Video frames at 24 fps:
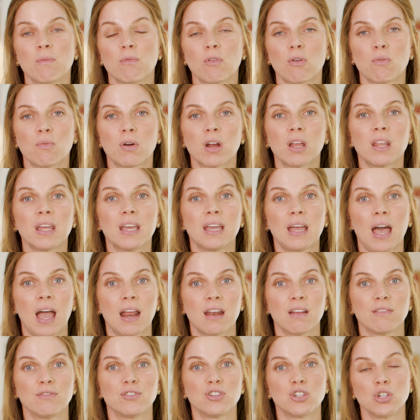We're really
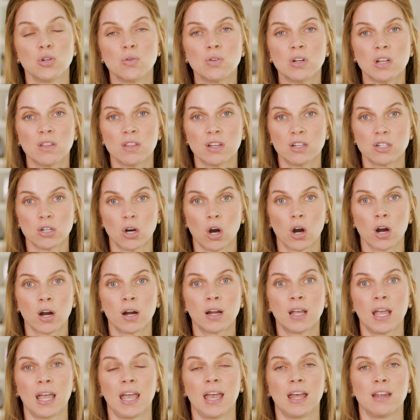kind of shooting in the
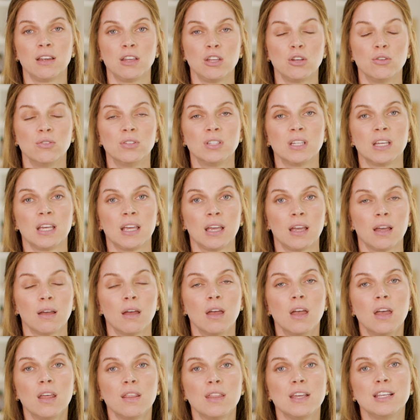dark and using
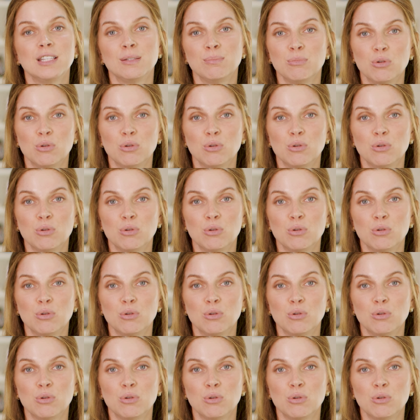these